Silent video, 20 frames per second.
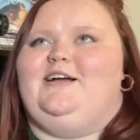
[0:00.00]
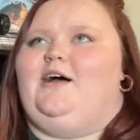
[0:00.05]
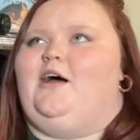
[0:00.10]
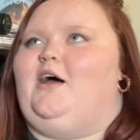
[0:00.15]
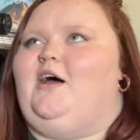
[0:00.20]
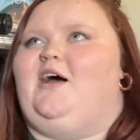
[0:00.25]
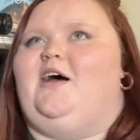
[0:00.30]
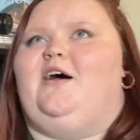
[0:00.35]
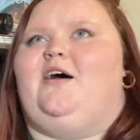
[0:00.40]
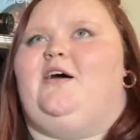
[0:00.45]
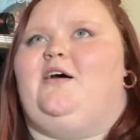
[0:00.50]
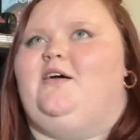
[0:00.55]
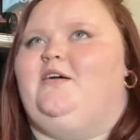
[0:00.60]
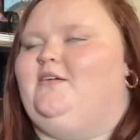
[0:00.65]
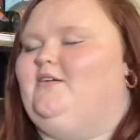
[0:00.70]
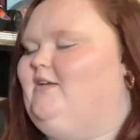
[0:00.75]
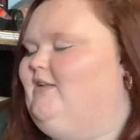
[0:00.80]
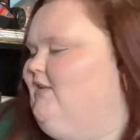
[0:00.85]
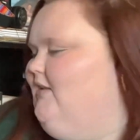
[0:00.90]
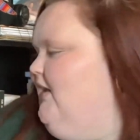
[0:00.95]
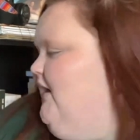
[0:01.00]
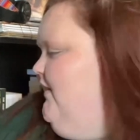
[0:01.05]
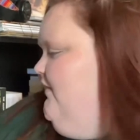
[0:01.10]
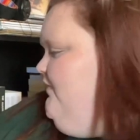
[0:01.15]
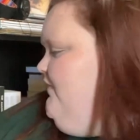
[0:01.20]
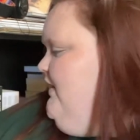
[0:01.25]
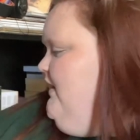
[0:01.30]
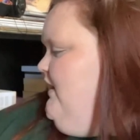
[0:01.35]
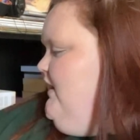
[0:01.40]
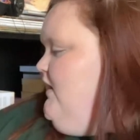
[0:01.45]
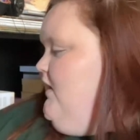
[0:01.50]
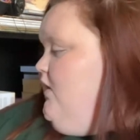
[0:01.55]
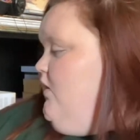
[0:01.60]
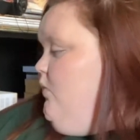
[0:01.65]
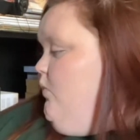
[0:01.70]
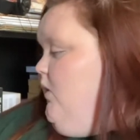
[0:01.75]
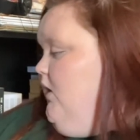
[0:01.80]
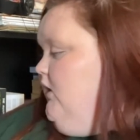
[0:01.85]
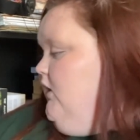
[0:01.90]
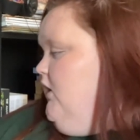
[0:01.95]
Love.
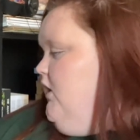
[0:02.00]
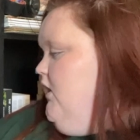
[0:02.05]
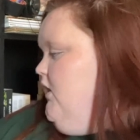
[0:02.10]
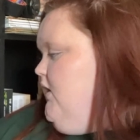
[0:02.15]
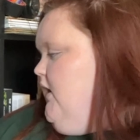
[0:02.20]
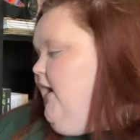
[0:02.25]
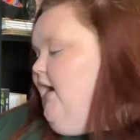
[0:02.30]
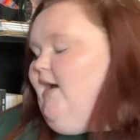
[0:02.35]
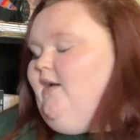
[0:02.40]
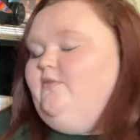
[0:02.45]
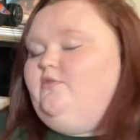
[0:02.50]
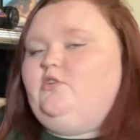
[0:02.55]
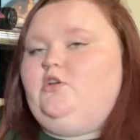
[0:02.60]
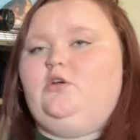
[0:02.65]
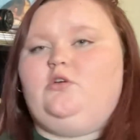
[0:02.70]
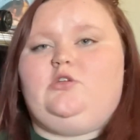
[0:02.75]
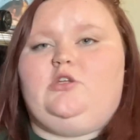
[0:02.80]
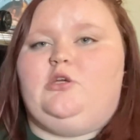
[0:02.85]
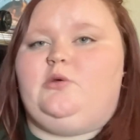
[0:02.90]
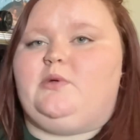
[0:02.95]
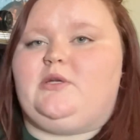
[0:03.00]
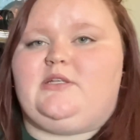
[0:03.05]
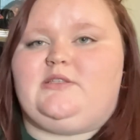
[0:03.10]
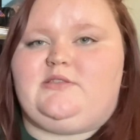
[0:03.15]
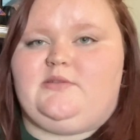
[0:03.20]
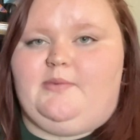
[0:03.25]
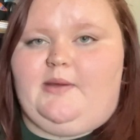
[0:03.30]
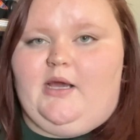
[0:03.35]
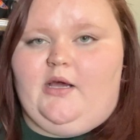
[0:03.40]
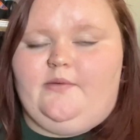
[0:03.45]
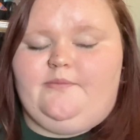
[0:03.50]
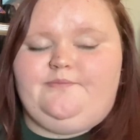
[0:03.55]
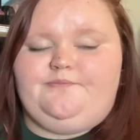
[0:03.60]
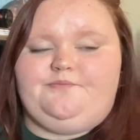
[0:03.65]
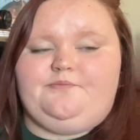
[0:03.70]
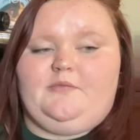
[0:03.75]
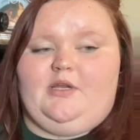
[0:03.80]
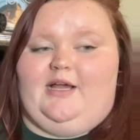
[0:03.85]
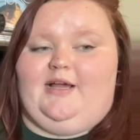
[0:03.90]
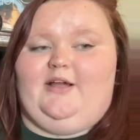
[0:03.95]
One Look, I have no clue what it's about.
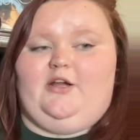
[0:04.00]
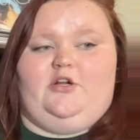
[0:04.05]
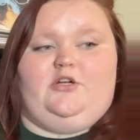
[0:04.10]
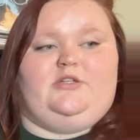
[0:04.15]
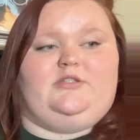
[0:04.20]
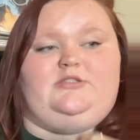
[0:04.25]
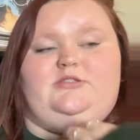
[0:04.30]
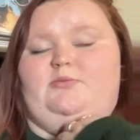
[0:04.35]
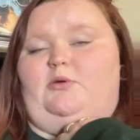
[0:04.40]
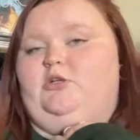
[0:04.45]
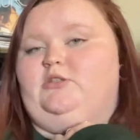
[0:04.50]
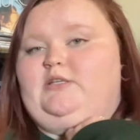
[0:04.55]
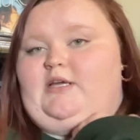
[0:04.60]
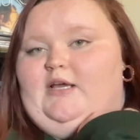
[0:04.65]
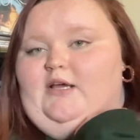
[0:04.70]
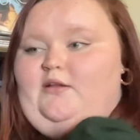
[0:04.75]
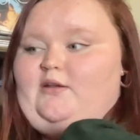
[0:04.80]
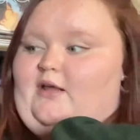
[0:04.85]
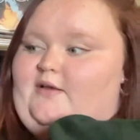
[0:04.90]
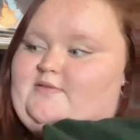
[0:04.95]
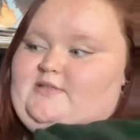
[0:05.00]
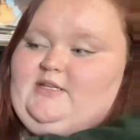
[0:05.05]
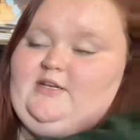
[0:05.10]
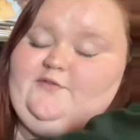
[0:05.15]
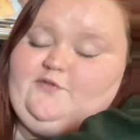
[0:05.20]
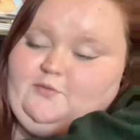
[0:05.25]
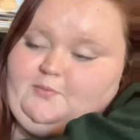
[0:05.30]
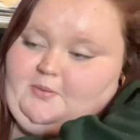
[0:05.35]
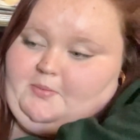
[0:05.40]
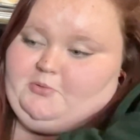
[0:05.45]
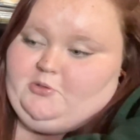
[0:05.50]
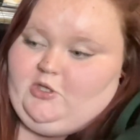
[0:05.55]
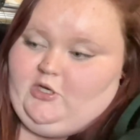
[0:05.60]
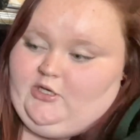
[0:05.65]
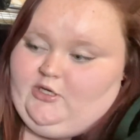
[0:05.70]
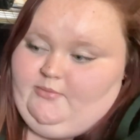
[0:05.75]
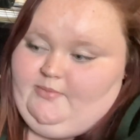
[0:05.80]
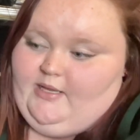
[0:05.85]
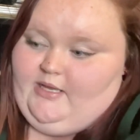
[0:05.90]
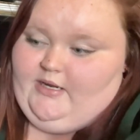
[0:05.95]
I heard it's small town. I've seen a few people
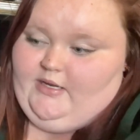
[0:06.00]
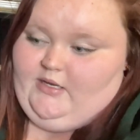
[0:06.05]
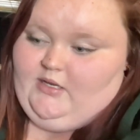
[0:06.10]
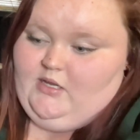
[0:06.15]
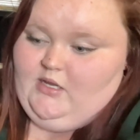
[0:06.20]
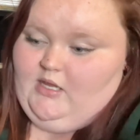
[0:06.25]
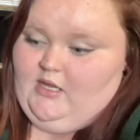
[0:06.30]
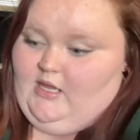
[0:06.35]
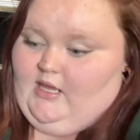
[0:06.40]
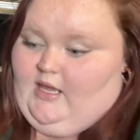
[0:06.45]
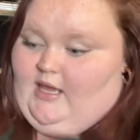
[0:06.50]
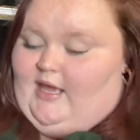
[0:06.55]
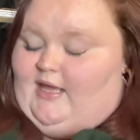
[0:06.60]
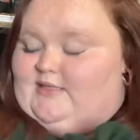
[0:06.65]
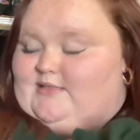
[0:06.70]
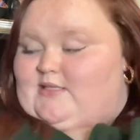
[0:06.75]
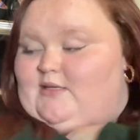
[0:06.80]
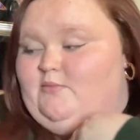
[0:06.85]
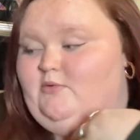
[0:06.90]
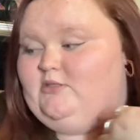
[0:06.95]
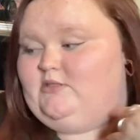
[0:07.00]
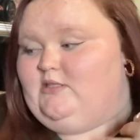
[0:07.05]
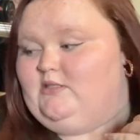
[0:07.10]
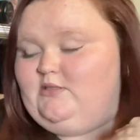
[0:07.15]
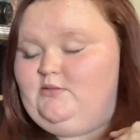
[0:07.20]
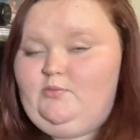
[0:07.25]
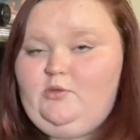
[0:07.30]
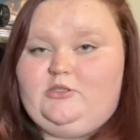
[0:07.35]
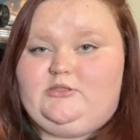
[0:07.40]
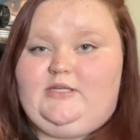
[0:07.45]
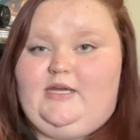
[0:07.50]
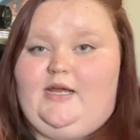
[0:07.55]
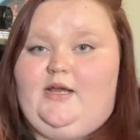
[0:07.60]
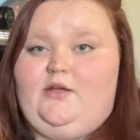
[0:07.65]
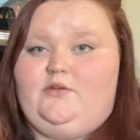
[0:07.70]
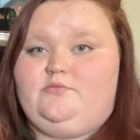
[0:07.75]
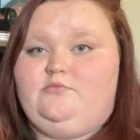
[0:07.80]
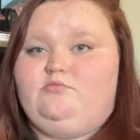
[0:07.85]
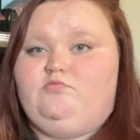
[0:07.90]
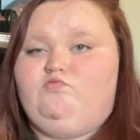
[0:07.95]
talking about it. And someone says small
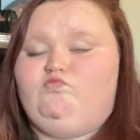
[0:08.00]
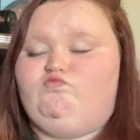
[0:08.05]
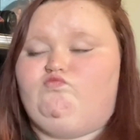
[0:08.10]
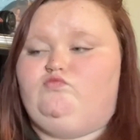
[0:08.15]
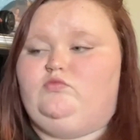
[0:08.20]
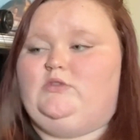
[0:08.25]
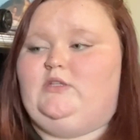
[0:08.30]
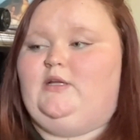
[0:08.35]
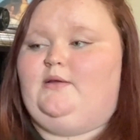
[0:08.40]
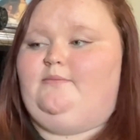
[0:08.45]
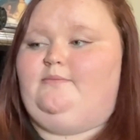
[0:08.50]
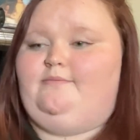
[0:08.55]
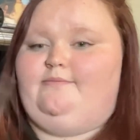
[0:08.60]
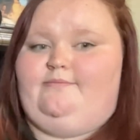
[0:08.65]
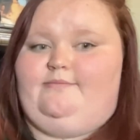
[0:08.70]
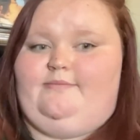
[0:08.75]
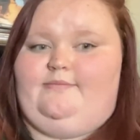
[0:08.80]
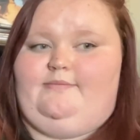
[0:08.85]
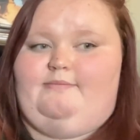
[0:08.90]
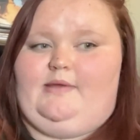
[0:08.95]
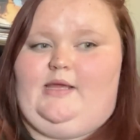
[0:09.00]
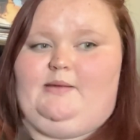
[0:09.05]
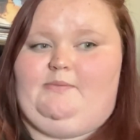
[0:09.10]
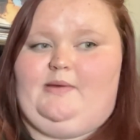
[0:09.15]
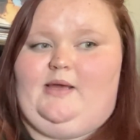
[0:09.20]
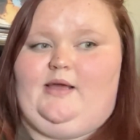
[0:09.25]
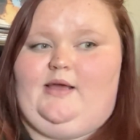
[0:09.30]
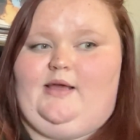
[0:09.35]
town. And